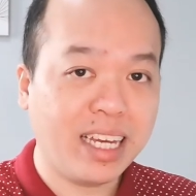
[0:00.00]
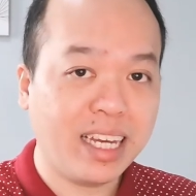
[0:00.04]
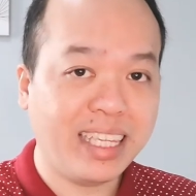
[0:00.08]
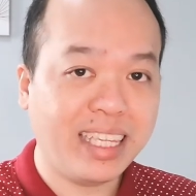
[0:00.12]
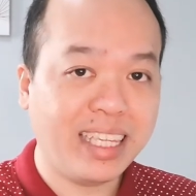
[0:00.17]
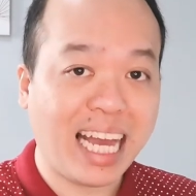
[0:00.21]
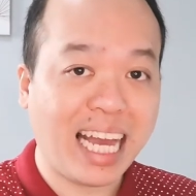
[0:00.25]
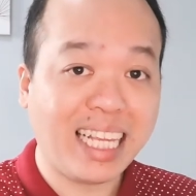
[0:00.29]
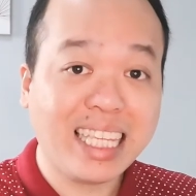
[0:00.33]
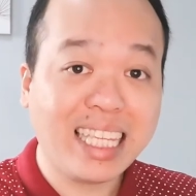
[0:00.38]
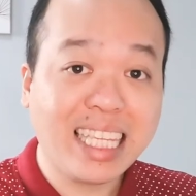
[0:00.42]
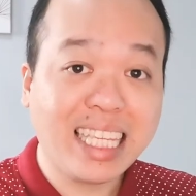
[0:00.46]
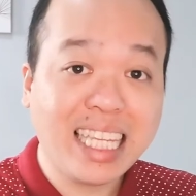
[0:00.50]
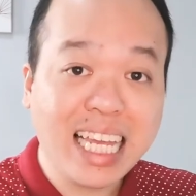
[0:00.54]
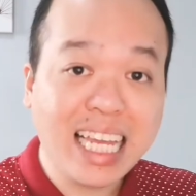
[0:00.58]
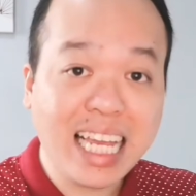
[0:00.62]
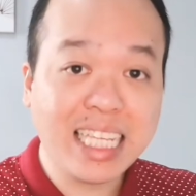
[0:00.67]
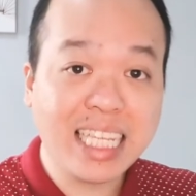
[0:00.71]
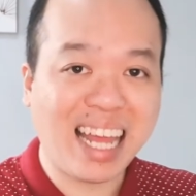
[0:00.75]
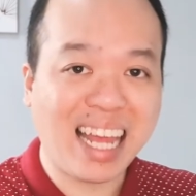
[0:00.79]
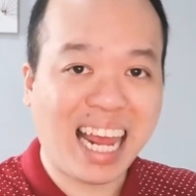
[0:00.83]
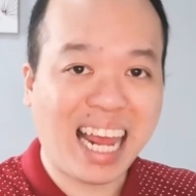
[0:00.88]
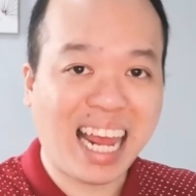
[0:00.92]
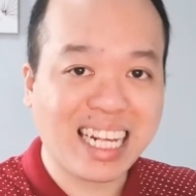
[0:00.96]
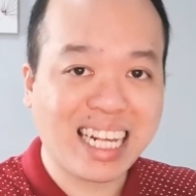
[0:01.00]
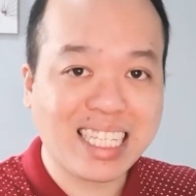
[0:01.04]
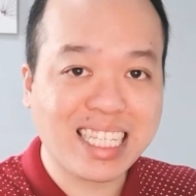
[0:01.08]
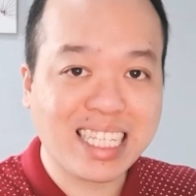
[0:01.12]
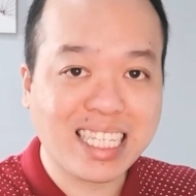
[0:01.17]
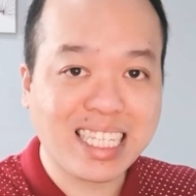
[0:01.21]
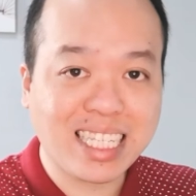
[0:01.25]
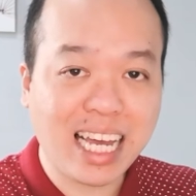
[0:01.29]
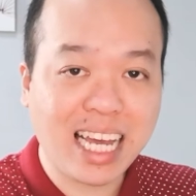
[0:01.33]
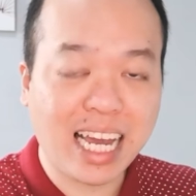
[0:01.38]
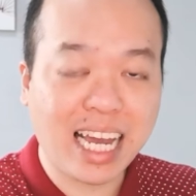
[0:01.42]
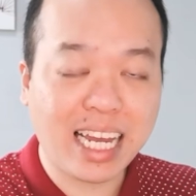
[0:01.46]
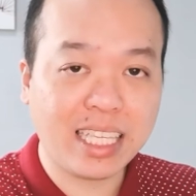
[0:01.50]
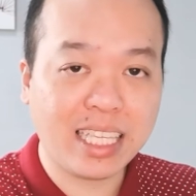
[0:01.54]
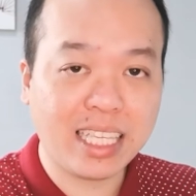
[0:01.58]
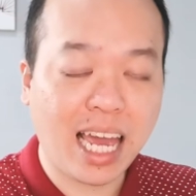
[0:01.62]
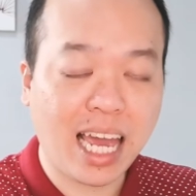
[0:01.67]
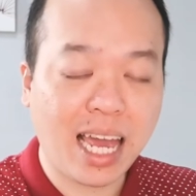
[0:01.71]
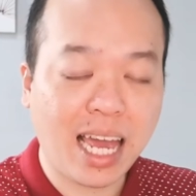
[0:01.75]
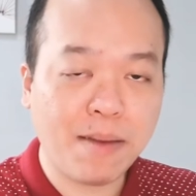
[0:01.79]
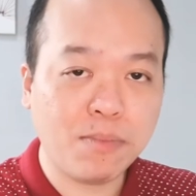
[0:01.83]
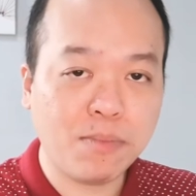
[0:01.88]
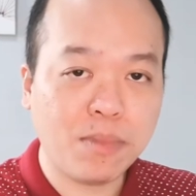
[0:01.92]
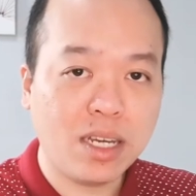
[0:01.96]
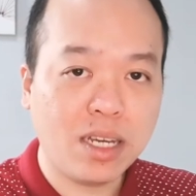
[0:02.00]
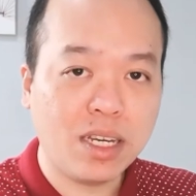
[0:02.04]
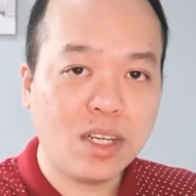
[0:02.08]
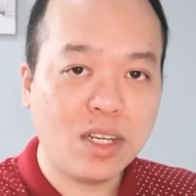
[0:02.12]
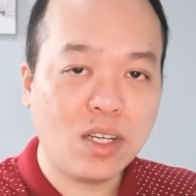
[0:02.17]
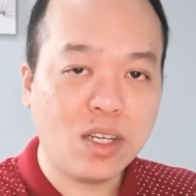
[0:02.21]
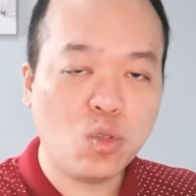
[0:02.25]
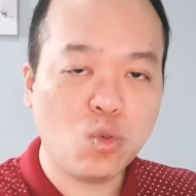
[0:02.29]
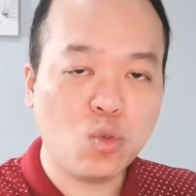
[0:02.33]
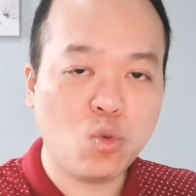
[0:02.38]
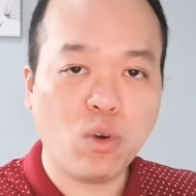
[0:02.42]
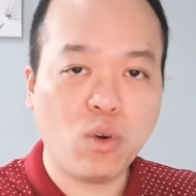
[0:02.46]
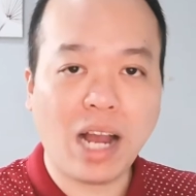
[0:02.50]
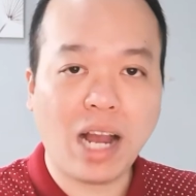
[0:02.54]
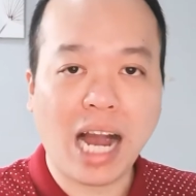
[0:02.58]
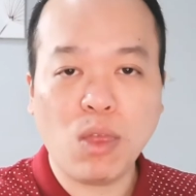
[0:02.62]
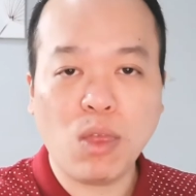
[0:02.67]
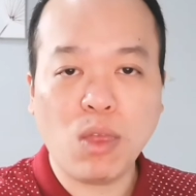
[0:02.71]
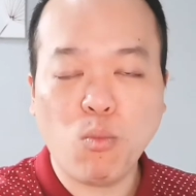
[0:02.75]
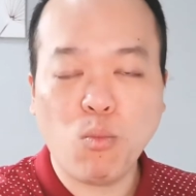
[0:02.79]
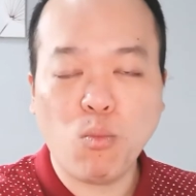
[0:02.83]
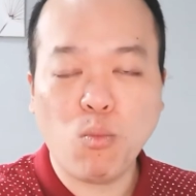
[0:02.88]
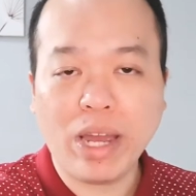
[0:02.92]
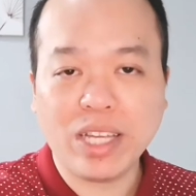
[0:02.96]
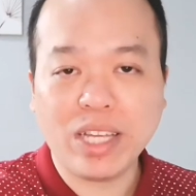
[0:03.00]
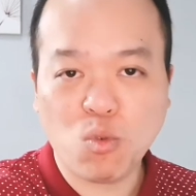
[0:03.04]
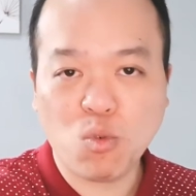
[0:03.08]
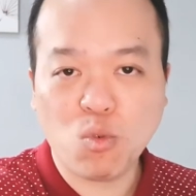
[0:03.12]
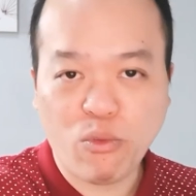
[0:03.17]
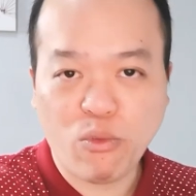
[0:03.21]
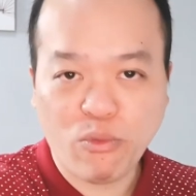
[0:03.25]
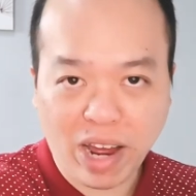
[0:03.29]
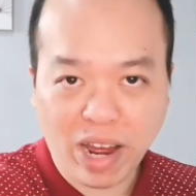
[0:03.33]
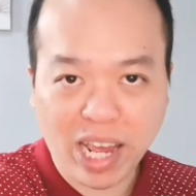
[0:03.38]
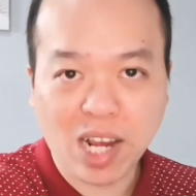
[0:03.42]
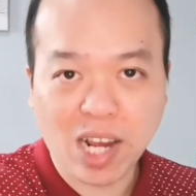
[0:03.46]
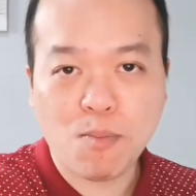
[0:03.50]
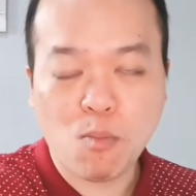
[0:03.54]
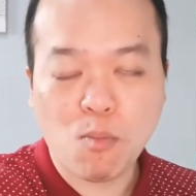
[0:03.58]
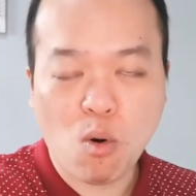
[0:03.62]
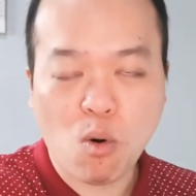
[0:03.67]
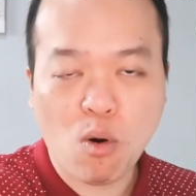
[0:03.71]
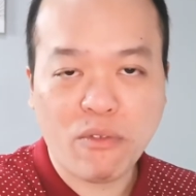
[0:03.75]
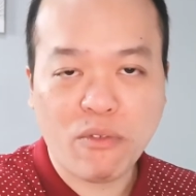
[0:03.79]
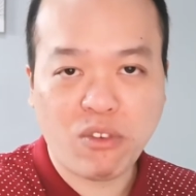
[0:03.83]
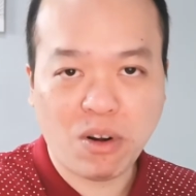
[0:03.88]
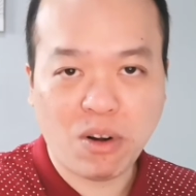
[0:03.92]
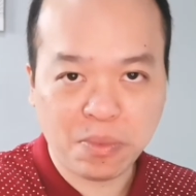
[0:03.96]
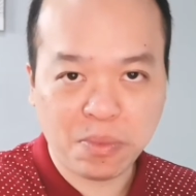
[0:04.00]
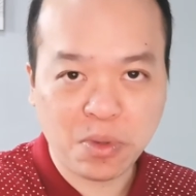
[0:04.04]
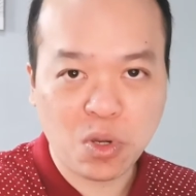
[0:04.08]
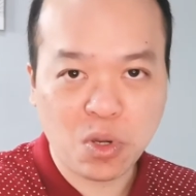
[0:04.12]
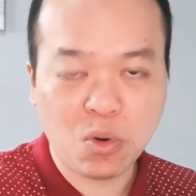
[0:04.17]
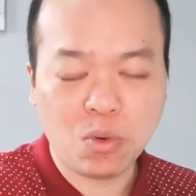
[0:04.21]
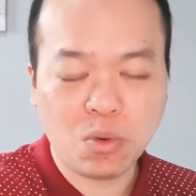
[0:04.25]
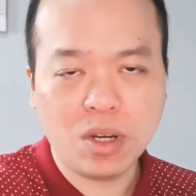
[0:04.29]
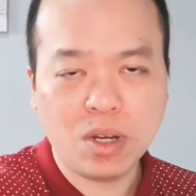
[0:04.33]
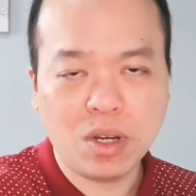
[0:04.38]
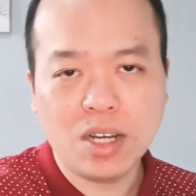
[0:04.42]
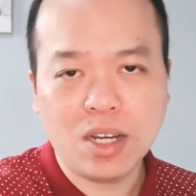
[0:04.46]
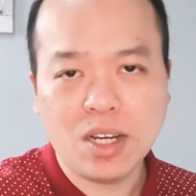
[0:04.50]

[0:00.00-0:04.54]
that tease and excite them to can't wait to find out more from you.